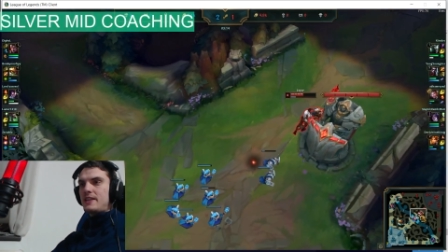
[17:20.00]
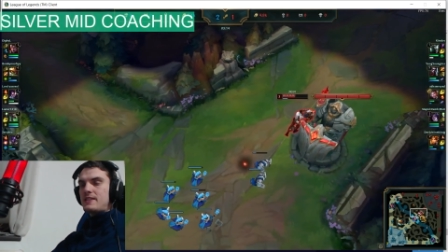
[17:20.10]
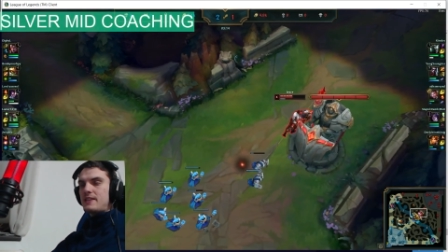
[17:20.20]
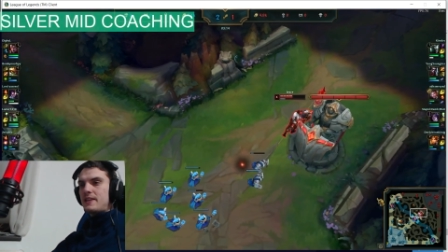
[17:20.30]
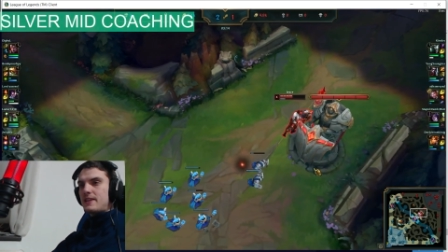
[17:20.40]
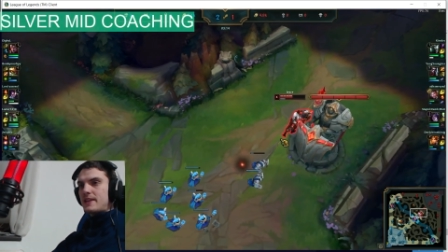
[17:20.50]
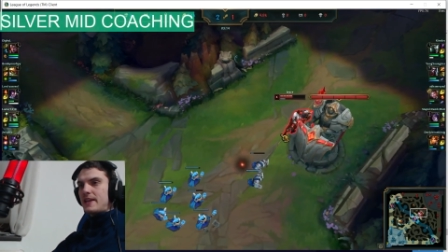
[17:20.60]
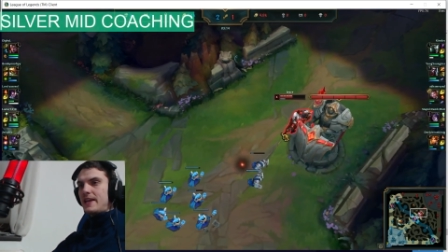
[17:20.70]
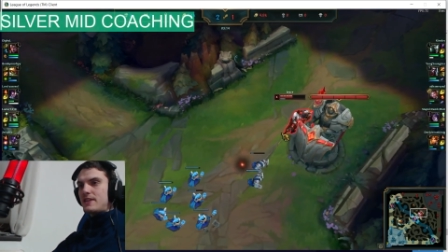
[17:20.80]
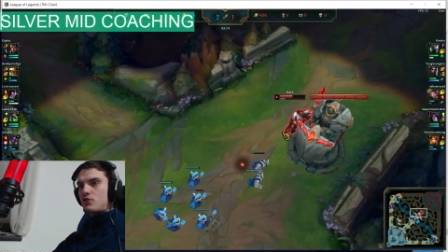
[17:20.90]
is in
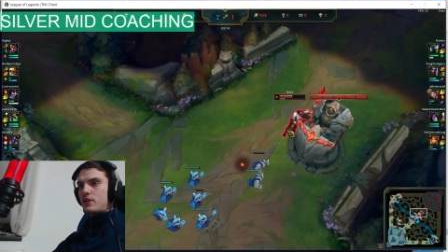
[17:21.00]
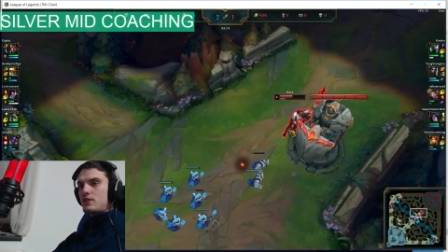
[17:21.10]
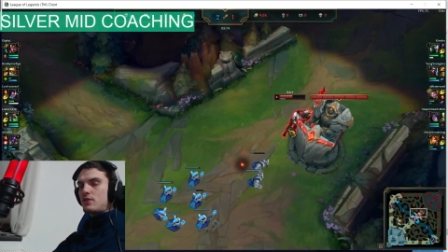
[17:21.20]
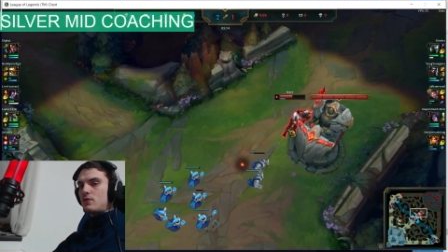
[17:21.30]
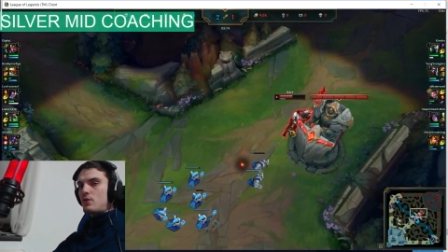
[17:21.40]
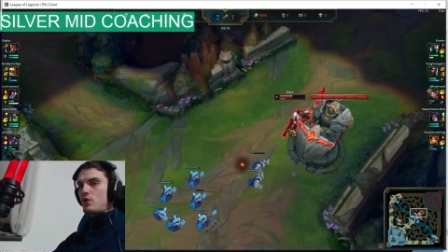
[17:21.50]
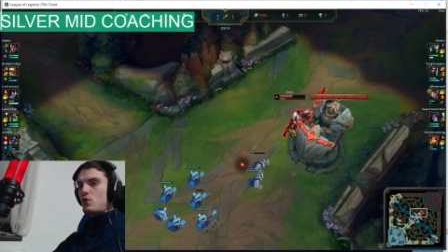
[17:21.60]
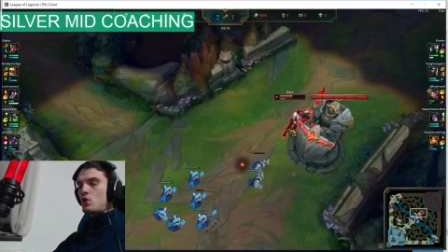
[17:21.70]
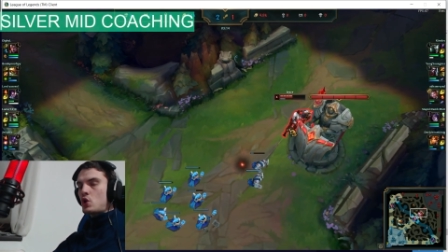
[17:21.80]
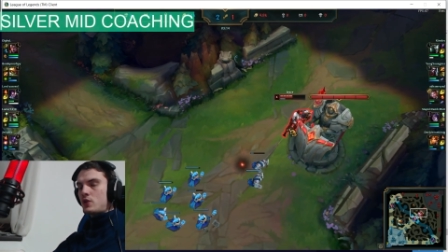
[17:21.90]
kill threat, or
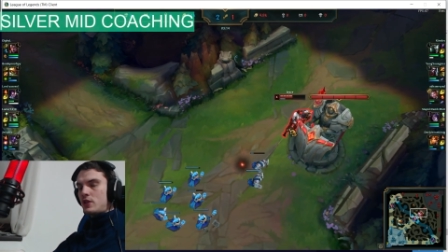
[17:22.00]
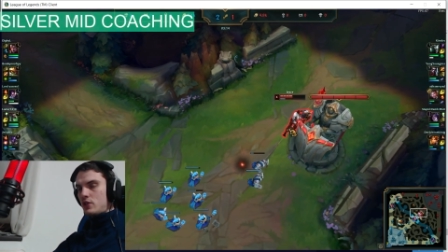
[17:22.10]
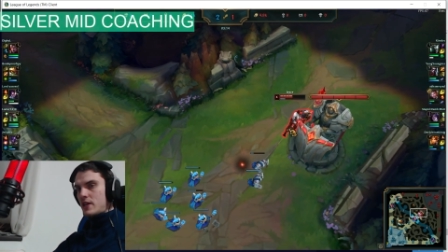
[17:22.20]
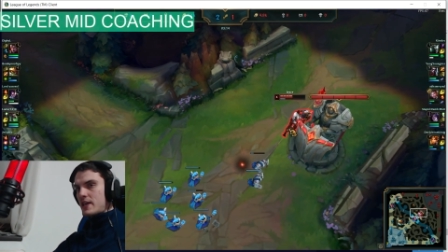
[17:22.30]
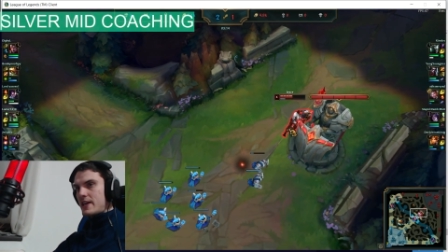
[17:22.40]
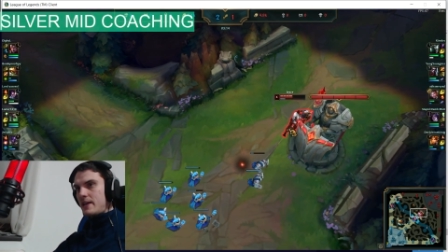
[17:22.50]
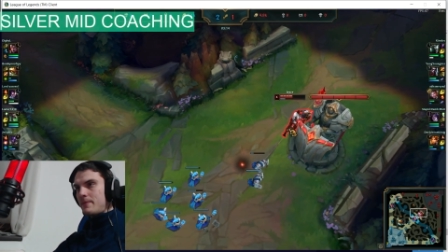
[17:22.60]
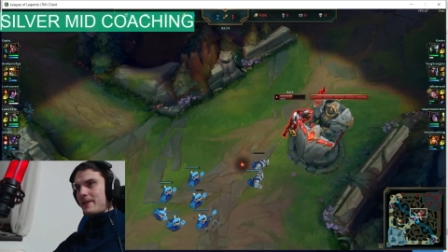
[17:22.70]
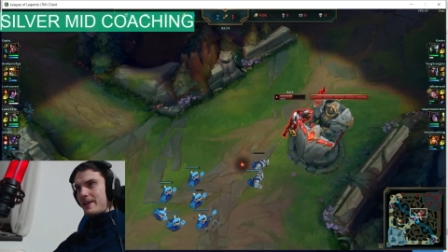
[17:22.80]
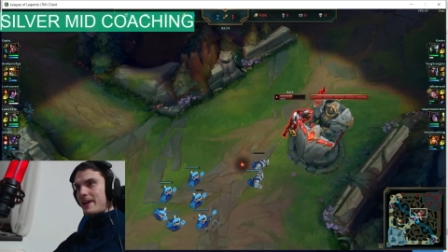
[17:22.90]
you know that you can kill him
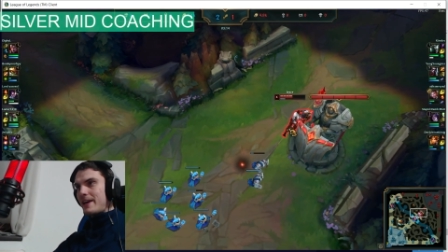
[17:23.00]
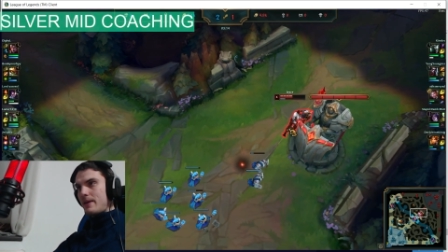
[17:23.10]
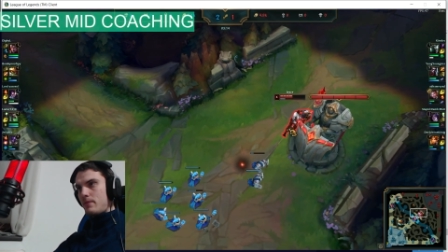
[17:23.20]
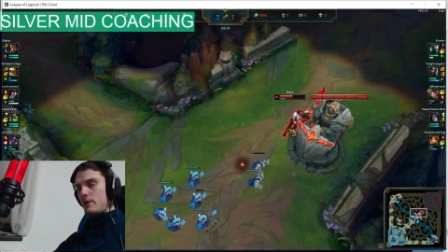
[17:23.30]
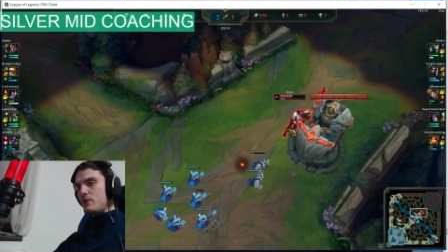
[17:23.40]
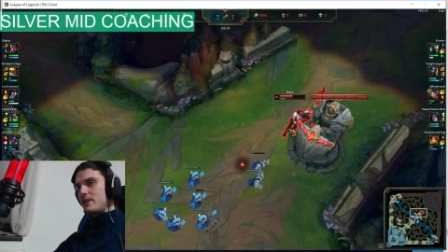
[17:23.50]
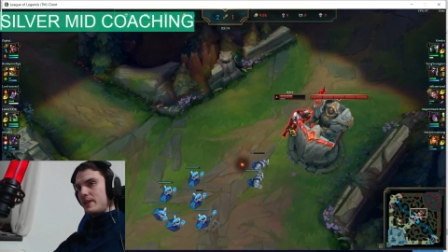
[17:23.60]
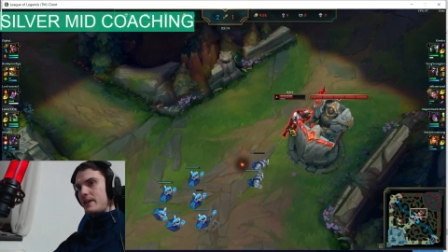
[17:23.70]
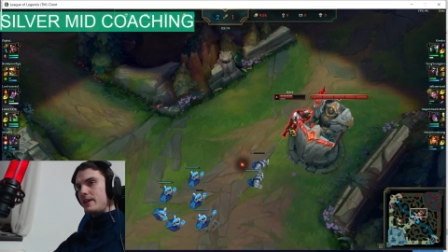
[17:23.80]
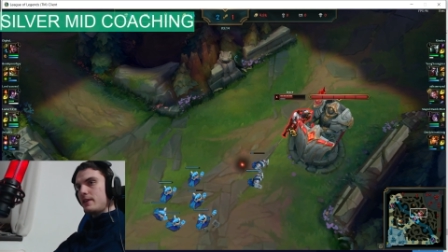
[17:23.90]
reliably with
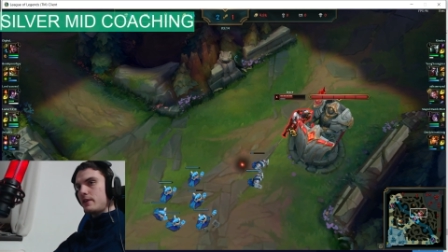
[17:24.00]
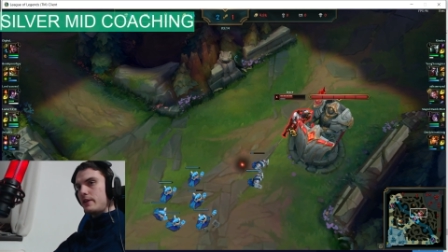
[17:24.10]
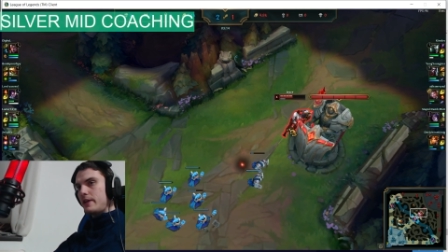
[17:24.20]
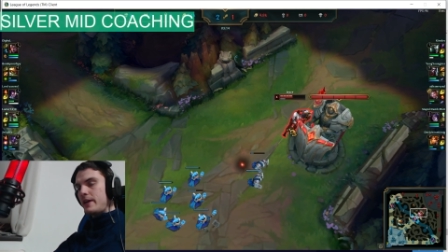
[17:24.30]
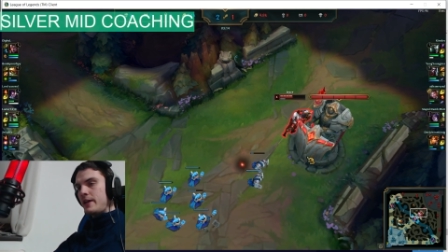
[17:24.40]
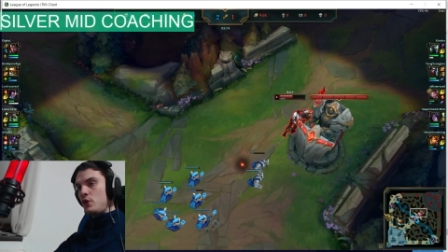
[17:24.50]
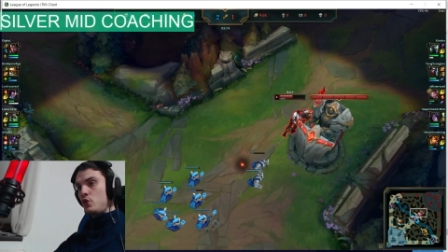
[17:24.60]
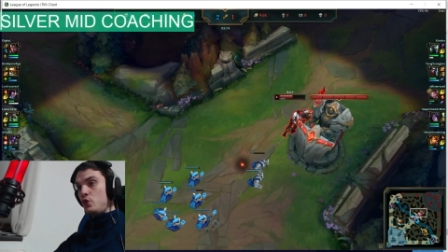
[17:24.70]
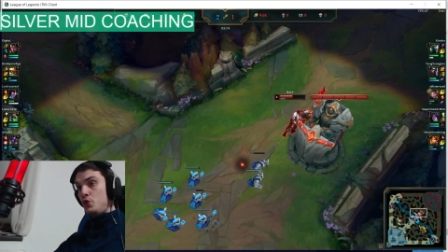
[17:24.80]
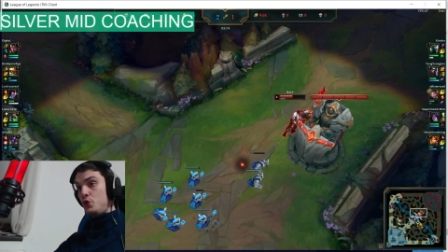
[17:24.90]
ignite, and
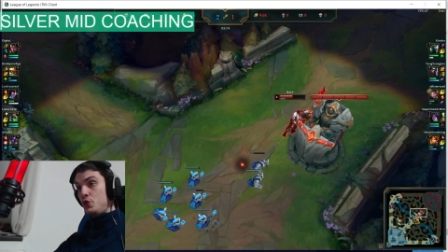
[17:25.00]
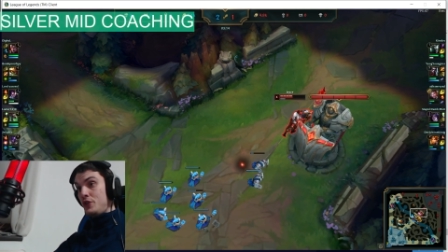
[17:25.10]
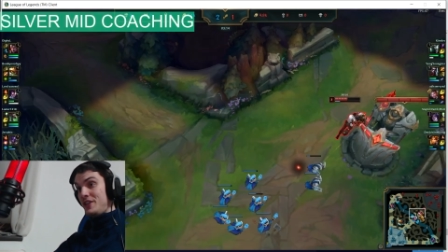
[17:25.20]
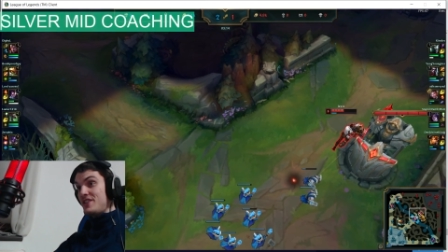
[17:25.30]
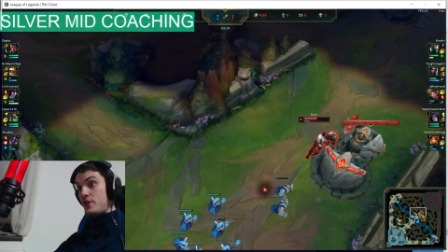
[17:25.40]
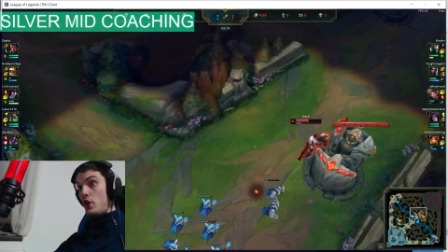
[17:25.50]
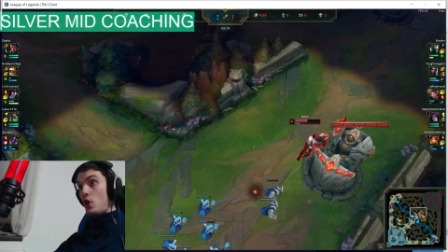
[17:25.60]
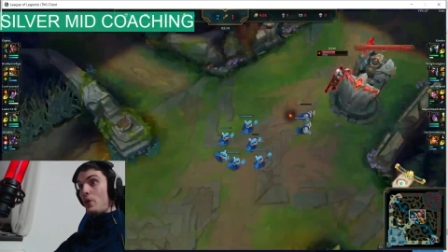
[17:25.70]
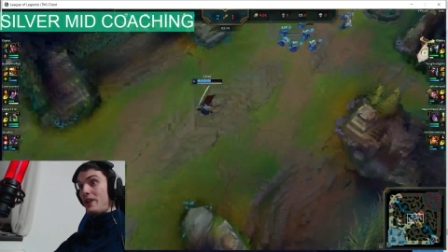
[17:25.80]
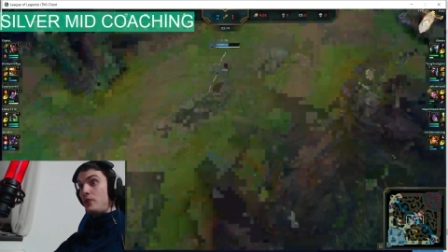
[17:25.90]
he's
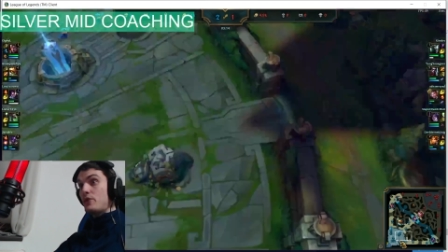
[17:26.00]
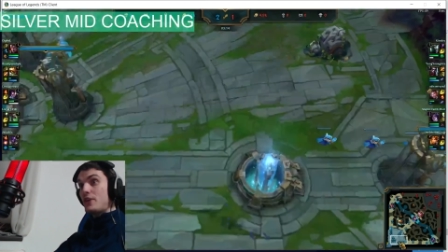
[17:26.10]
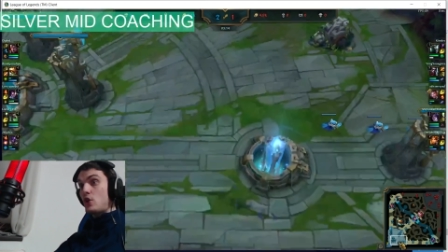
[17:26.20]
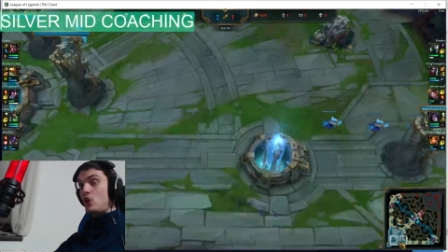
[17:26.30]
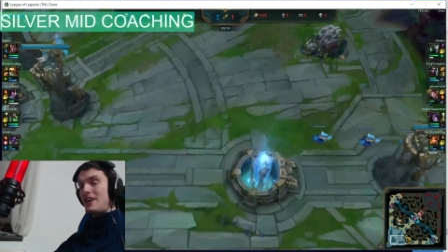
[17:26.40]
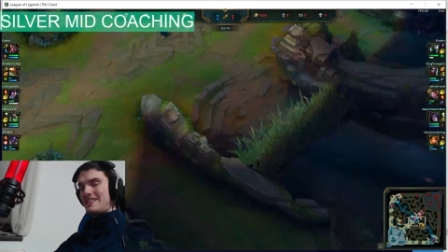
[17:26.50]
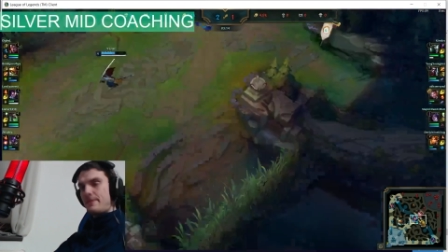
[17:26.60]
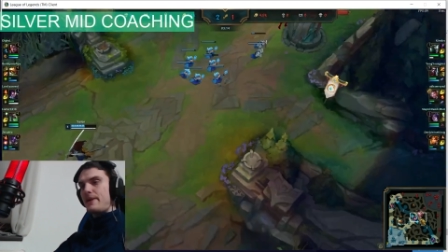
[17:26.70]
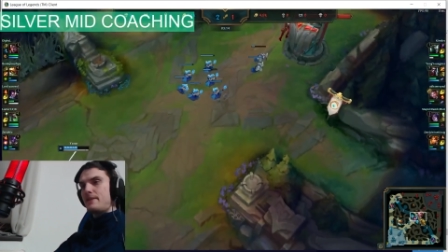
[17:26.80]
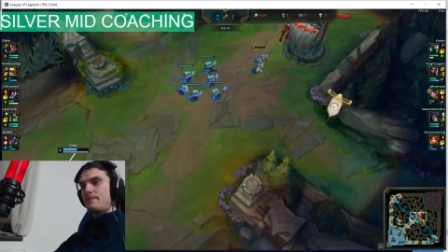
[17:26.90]
low and you recall, it's
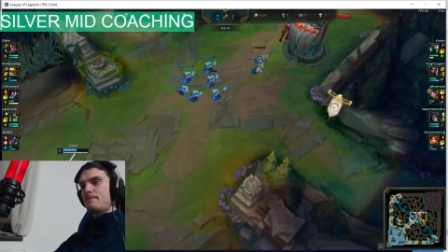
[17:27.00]
bad.